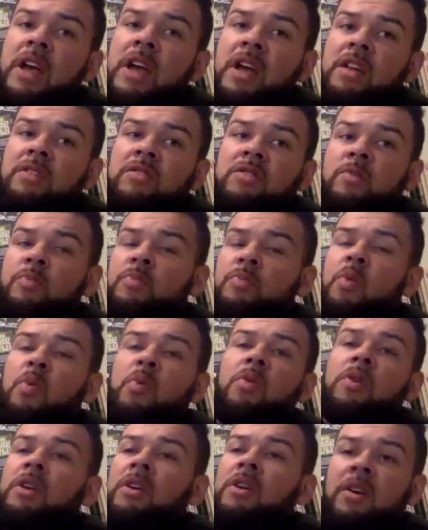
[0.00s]
and
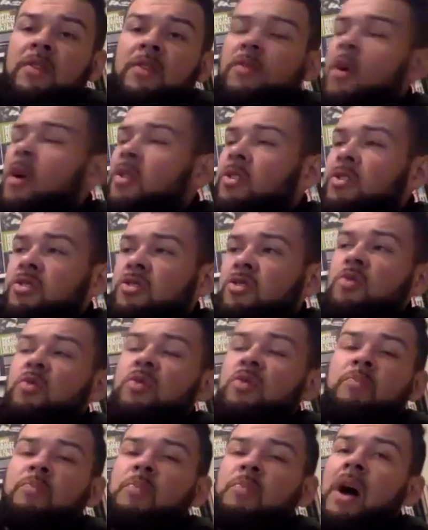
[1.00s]
support of all the
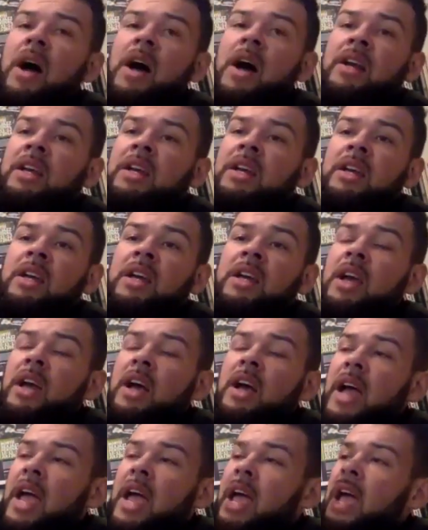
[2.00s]
student body.
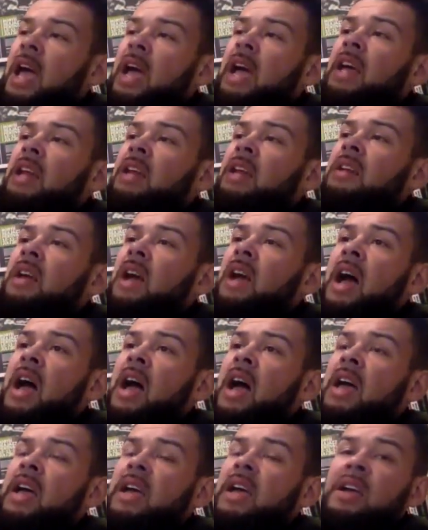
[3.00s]
And
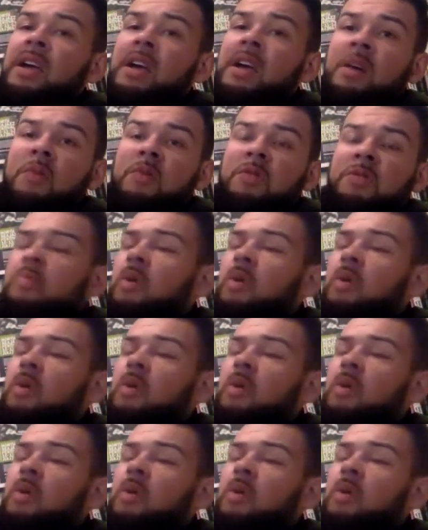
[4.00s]
I was